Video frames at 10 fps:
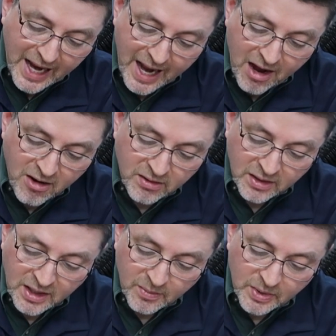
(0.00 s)

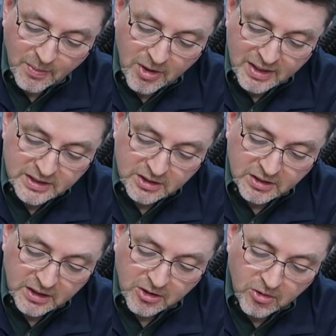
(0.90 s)
down, but I'm actually
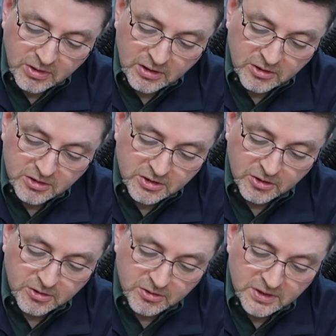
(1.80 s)
going to go in little
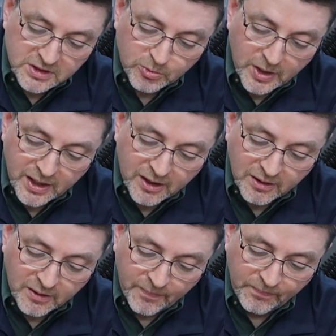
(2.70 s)
circles as
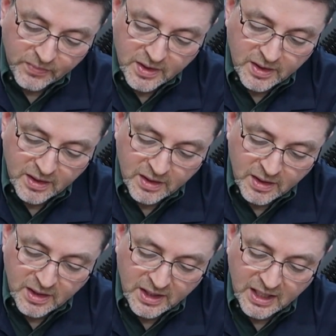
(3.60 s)
well.
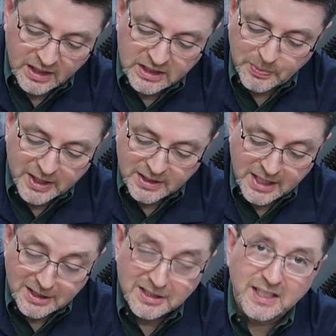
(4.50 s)
Yeah, just because
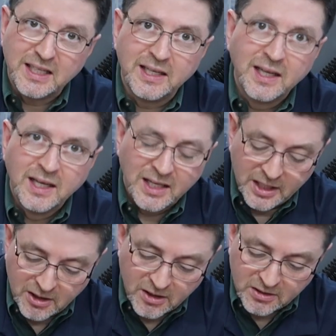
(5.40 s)
I see,
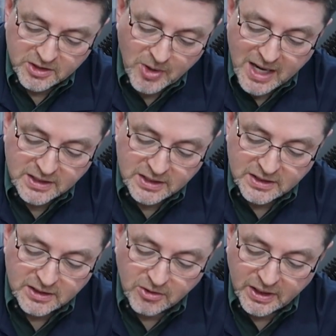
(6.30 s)
you know,
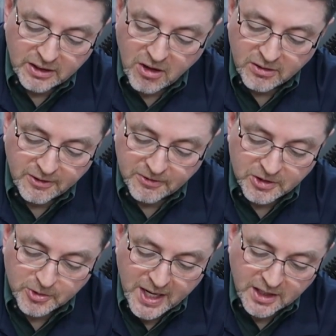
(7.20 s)
scratches going in all
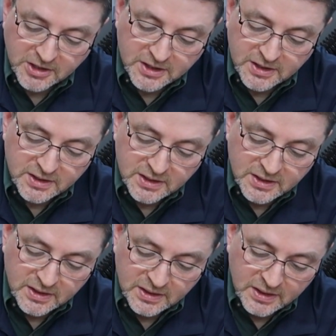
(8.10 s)
different directions.